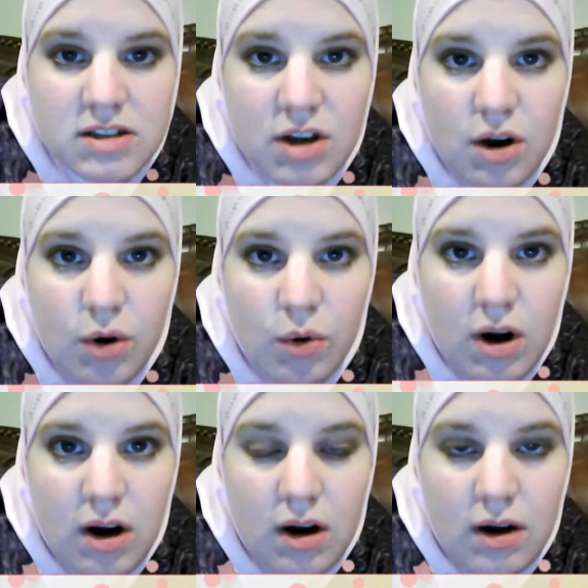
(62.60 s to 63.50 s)

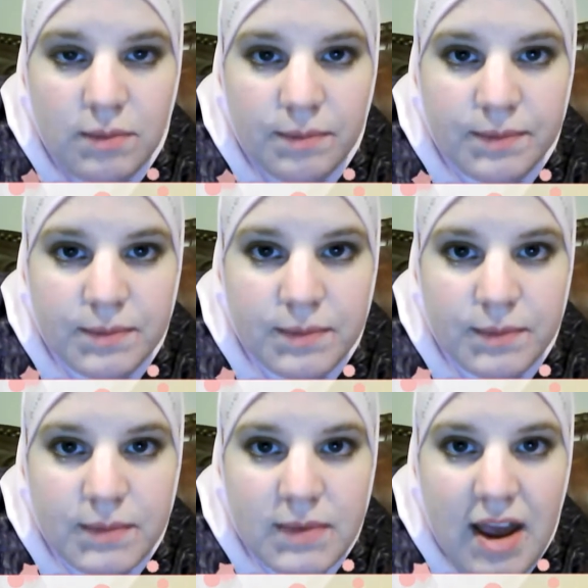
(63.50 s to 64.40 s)
So
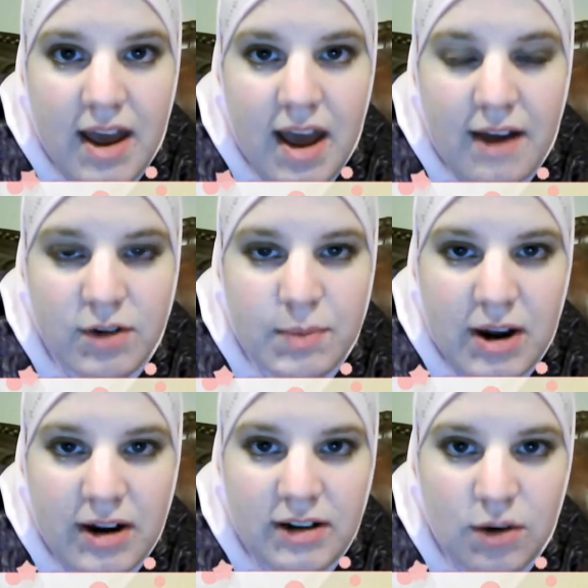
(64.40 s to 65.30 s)

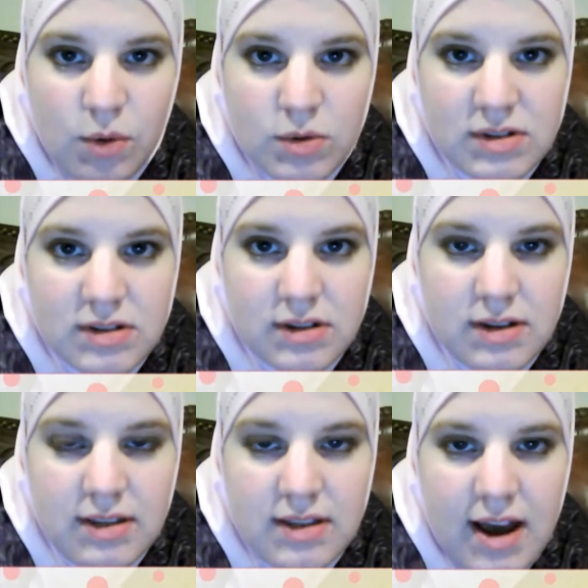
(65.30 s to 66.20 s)
everybody knows
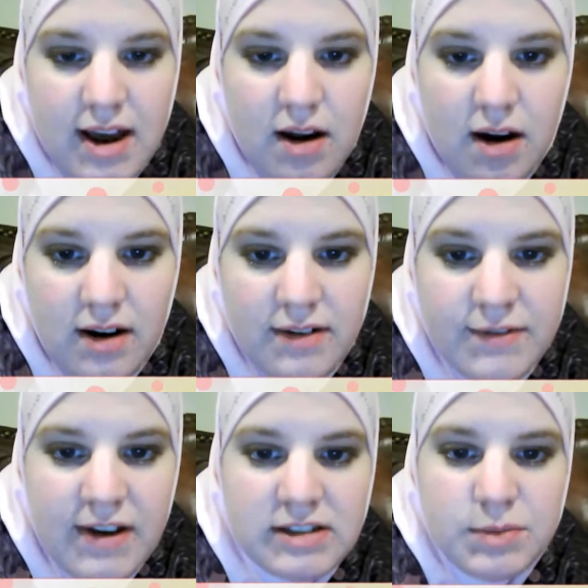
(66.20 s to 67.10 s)
that on
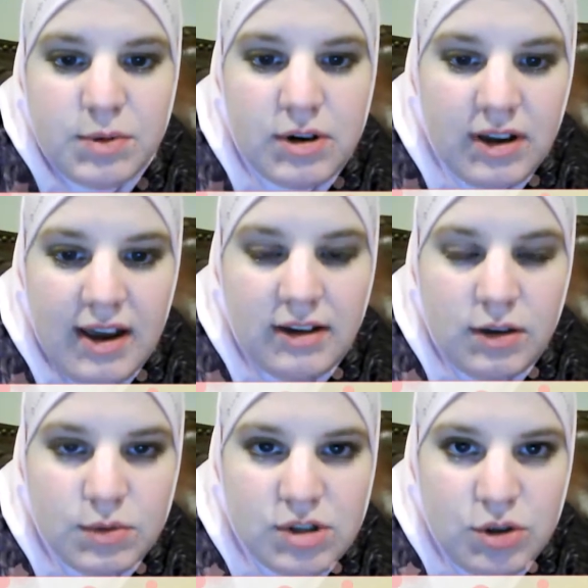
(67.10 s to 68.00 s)
Facebook and
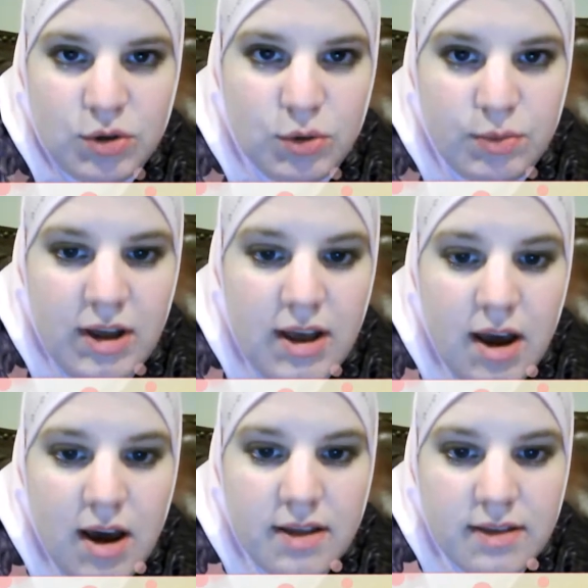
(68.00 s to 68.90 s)
YouTube,
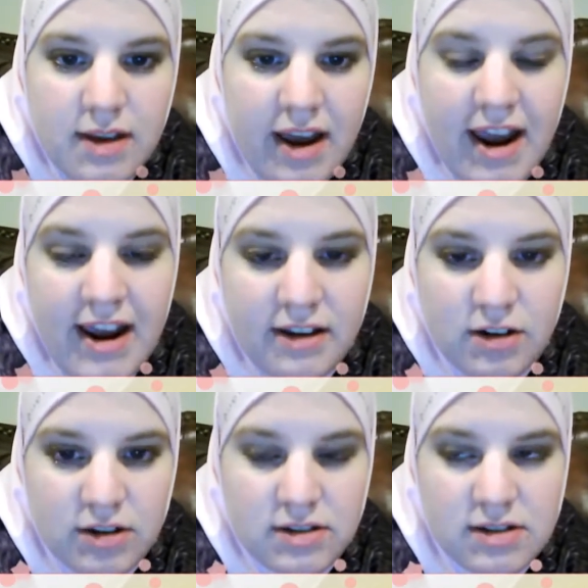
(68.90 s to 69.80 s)
the
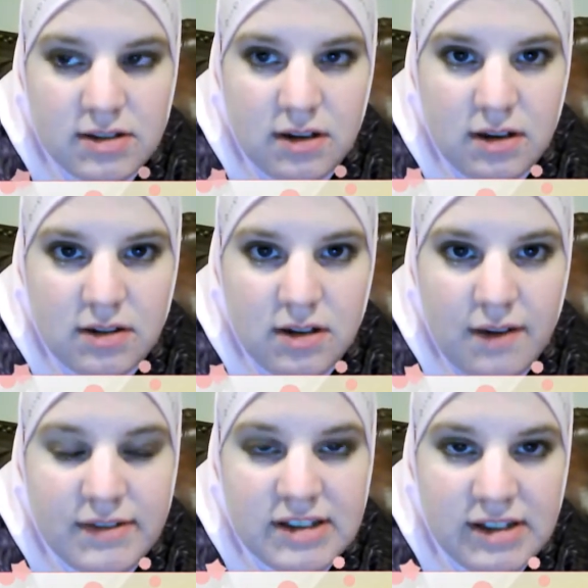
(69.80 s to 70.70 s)
haters
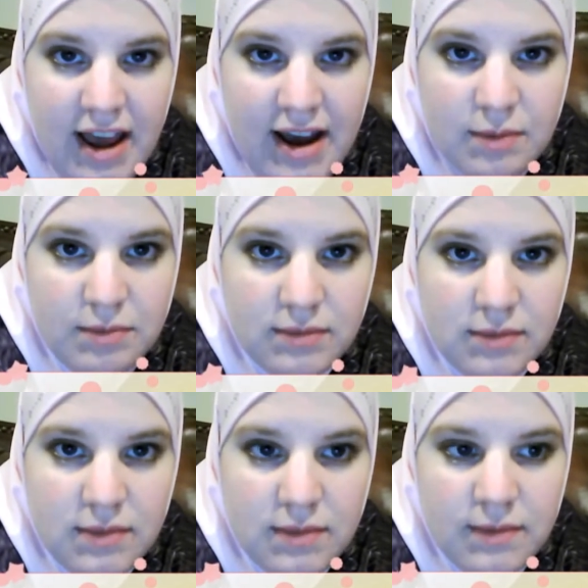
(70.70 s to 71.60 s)
of Islam,
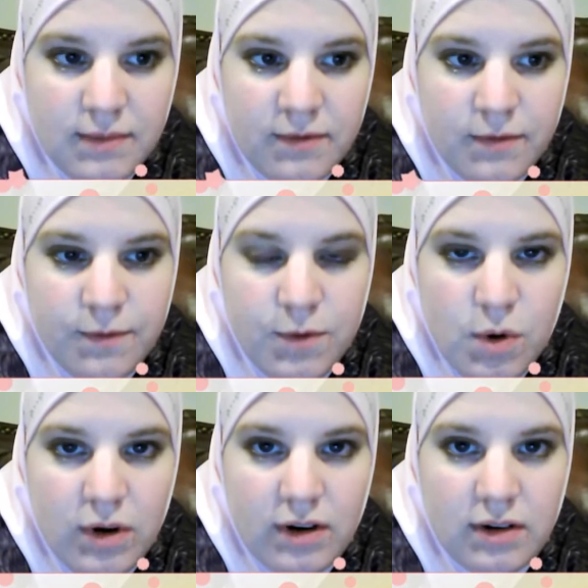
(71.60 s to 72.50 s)

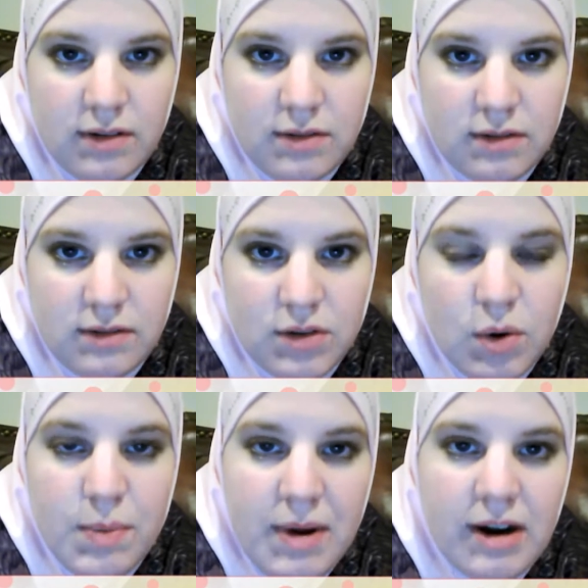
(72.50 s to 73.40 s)
for
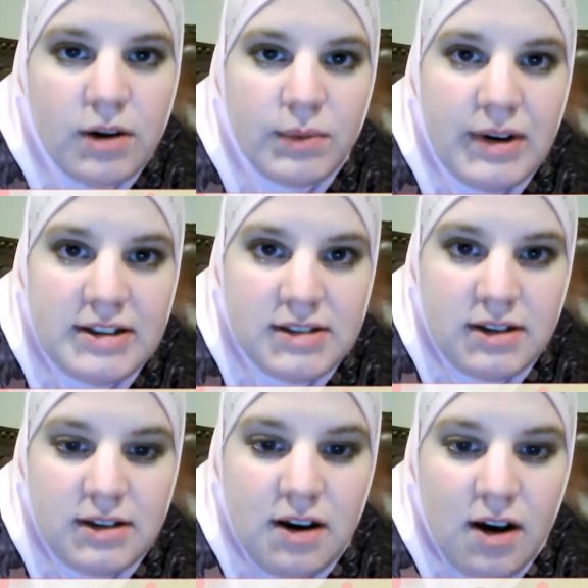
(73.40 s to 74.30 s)
no apparent
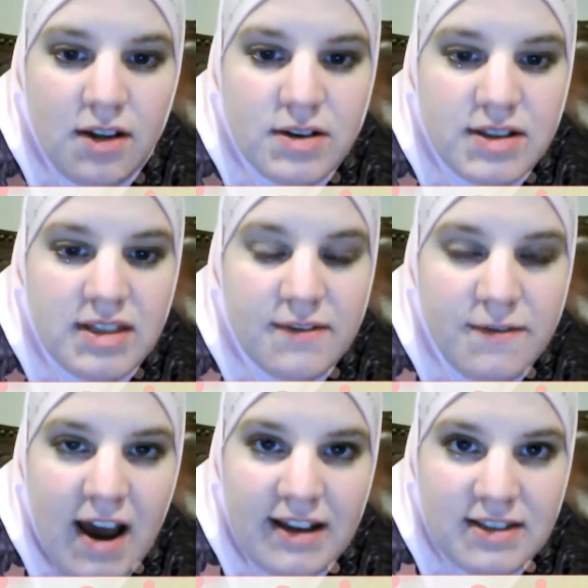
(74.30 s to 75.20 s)
reason other than the
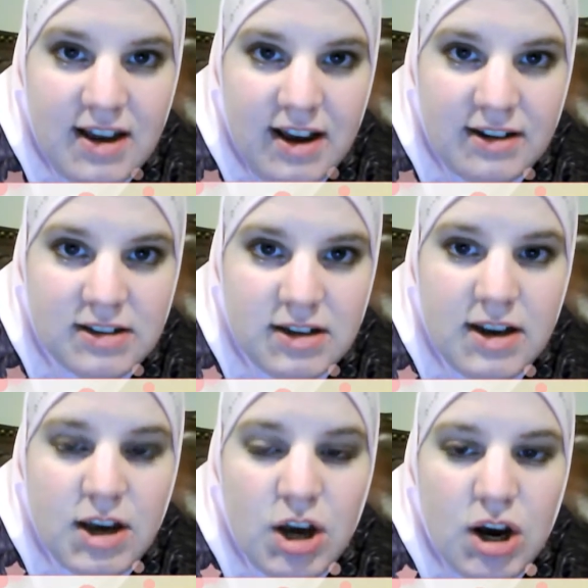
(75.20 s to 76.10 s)
fact that